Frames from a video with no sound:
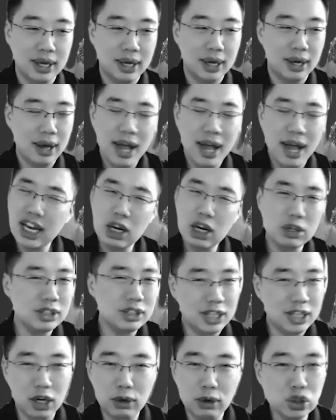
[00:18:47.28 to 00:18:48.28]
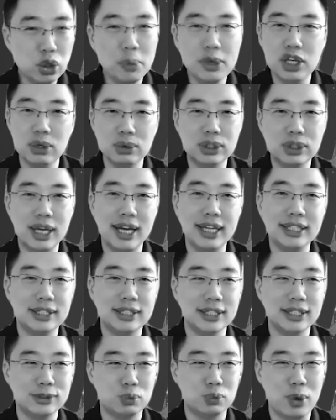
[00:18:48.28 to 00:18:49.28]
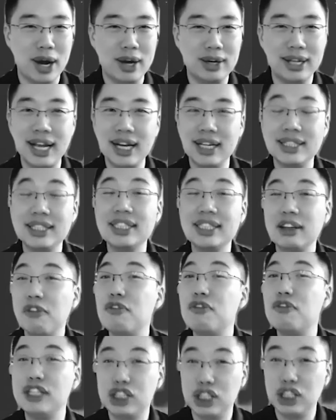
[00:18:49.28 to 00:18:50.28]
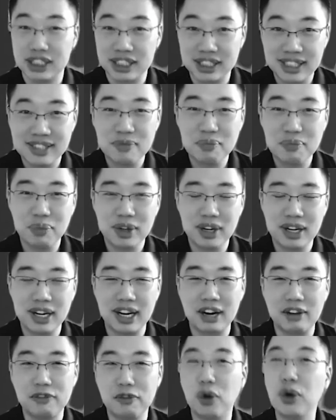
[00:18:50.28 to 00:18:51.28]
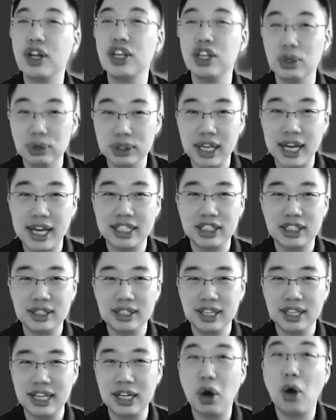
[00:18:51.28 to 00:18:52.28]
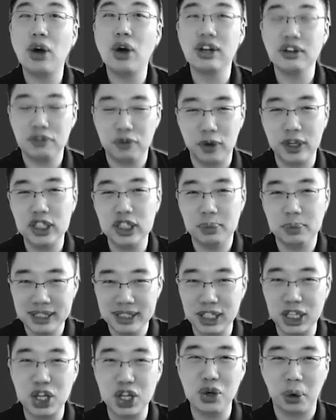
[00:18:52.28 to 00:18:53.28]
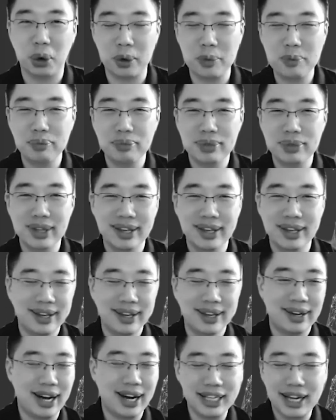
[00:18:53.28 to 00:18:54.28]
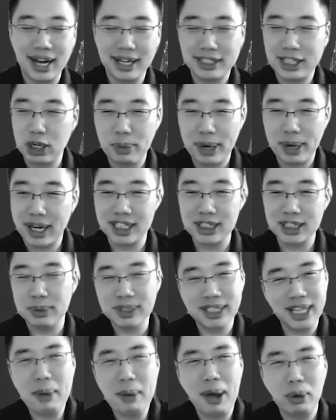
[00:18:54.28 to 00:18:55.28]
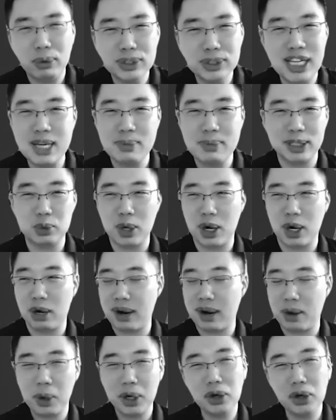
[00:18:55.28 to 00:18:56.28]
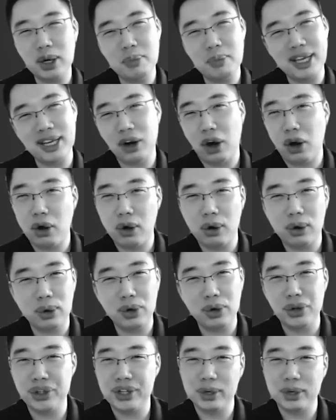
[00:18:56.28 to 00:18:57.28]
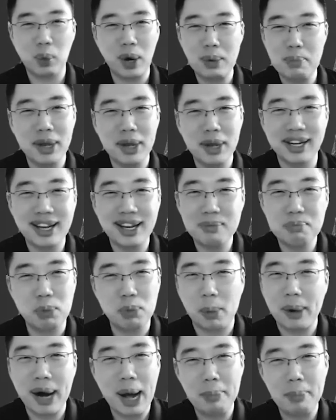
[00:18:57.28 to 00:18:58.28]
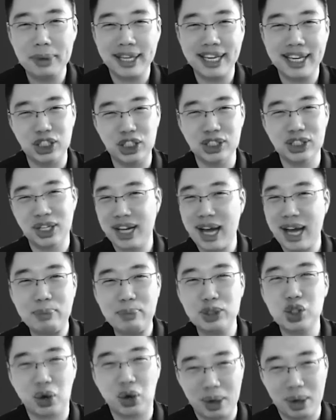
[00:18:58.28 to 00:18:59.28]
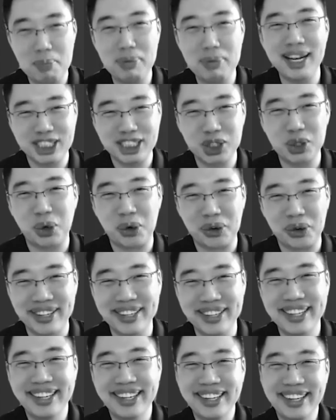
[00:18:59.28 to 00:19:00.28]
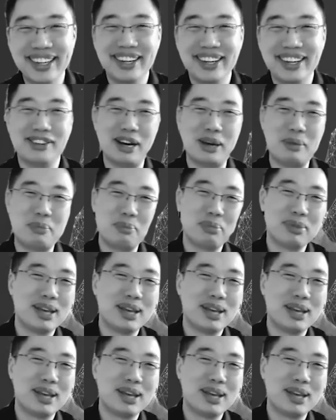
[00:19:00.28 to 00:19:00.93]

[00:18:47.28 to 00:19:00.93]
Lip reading: And there'll also be use cases where that is sufficient for the use case in order for it to be secure. I tell my customers and my own team as well, right? We're not going to be in all the 1 million mobile applications on the App Store and Play Store, right?